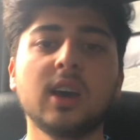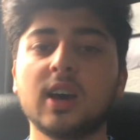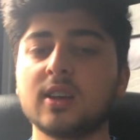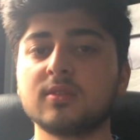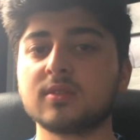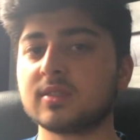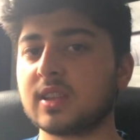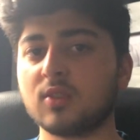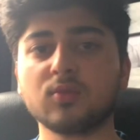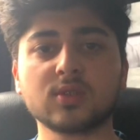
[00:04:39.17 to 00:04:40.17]
and they're
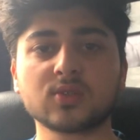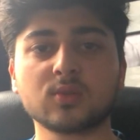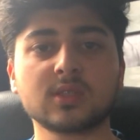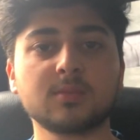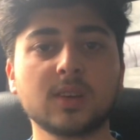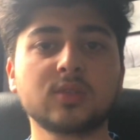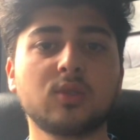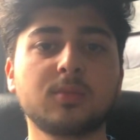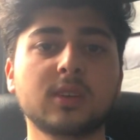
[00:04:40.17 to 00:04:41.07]
all assorted by topic,